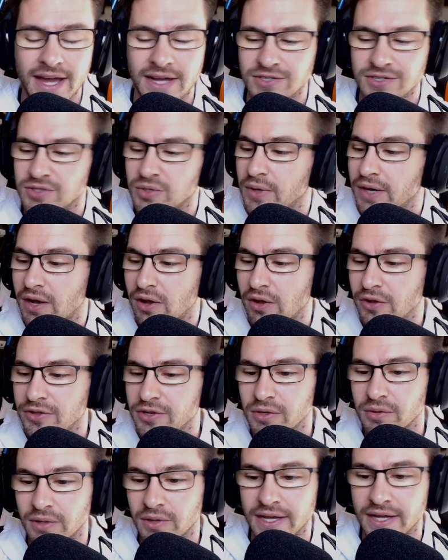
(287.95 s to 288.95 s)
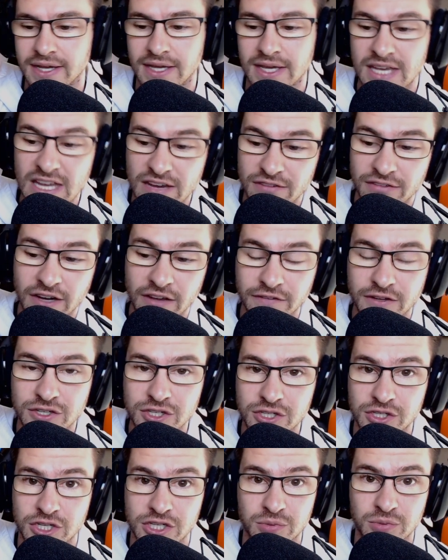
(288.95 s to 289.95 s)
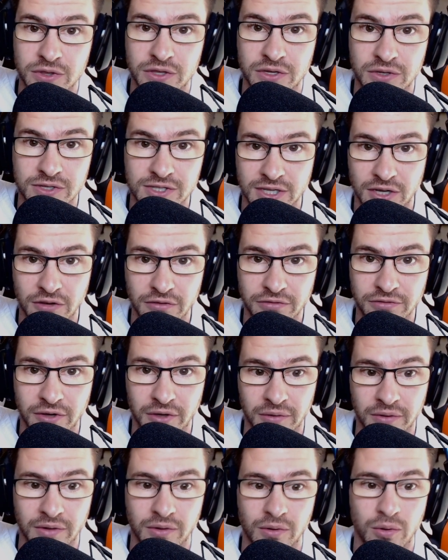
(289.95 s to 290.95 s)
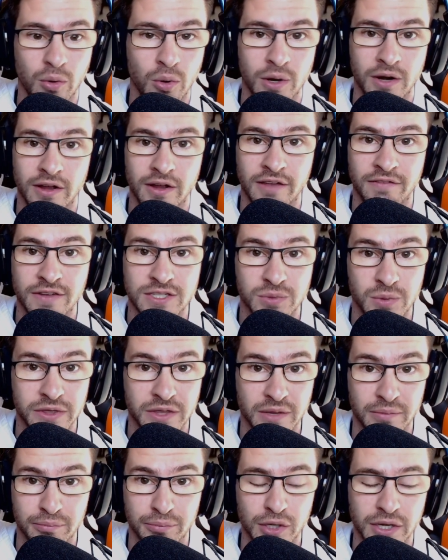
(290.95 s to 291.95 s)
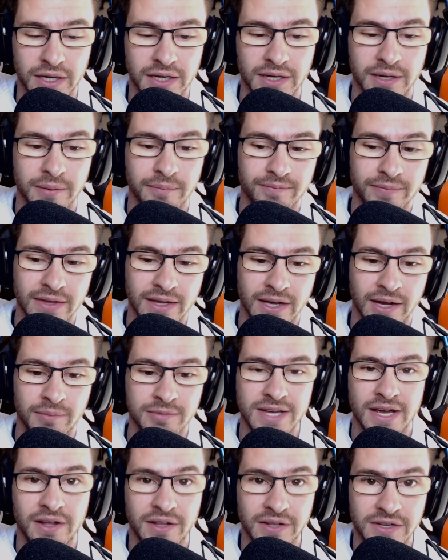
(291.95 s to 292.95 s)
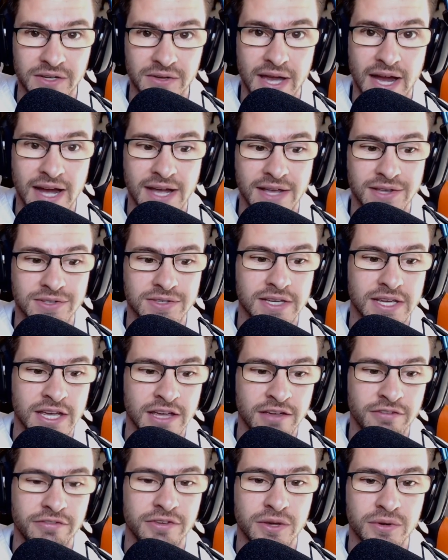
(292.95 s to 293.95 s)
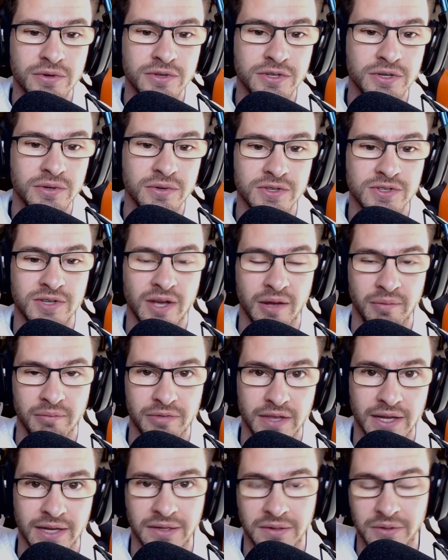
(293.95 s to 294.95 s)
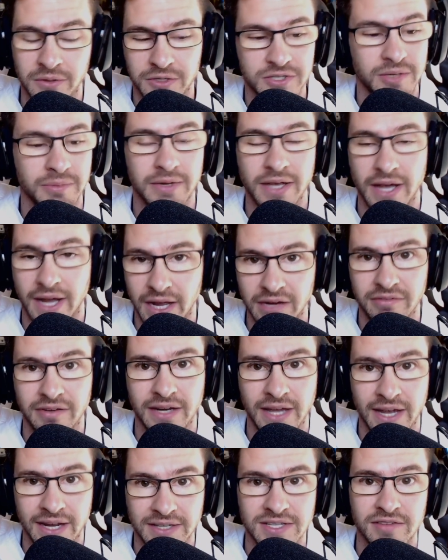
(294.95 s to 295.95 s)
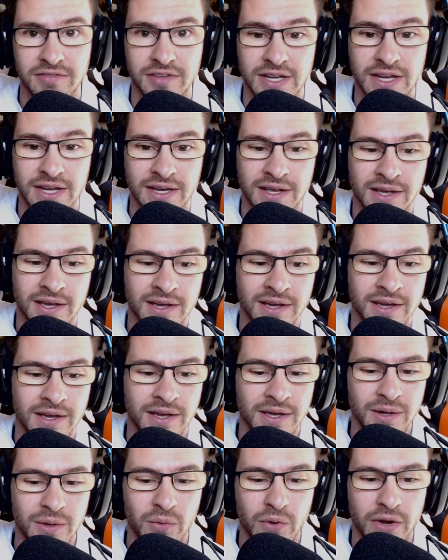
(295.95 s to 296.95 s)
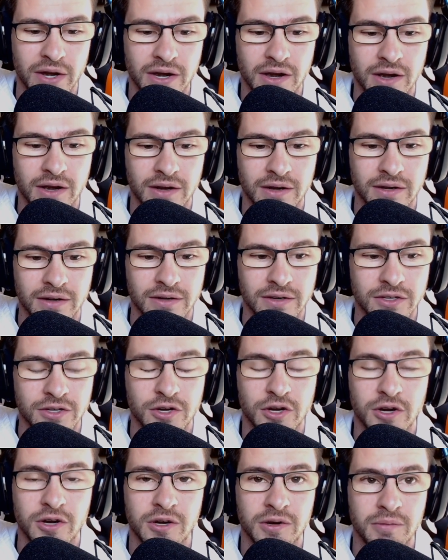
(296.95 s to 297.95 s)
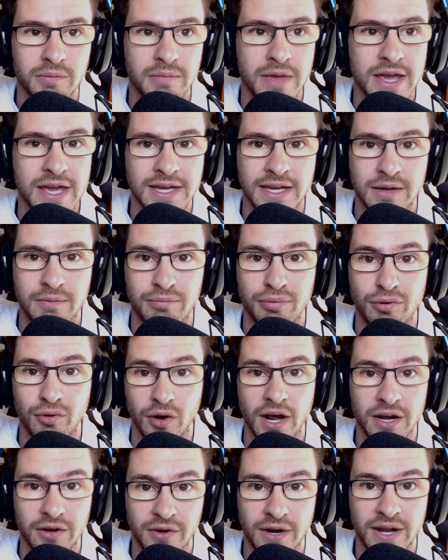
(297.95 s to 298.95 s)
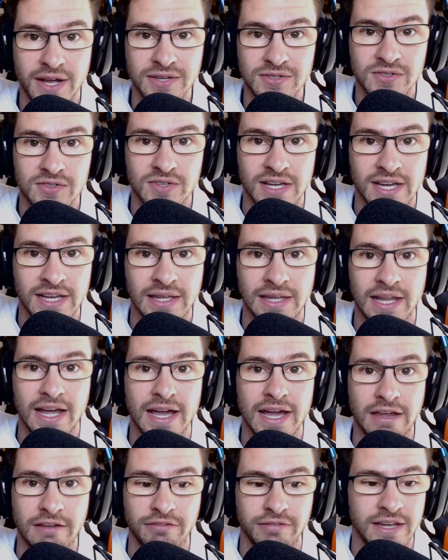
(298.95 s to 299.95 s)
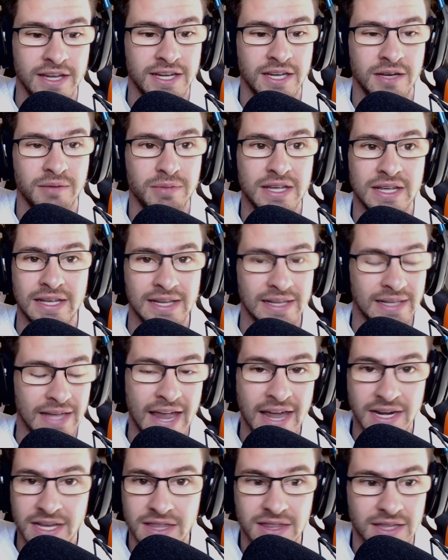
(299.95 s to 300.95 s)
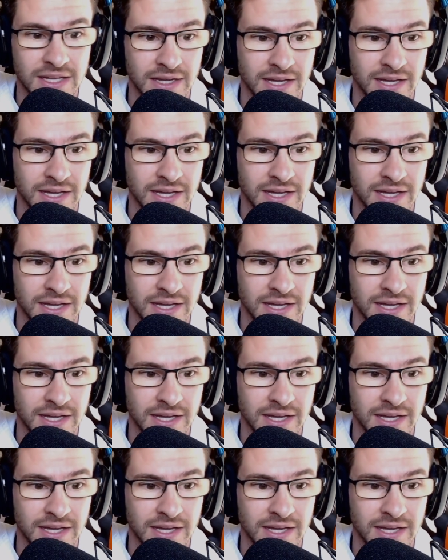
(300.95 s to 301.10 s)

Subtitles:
So, what I'll do, like, even if it's just with your cell phone or if it's with a book, I'm telling you guys, if you do something or some kind of an activity where you're making progress in life. It can be anything.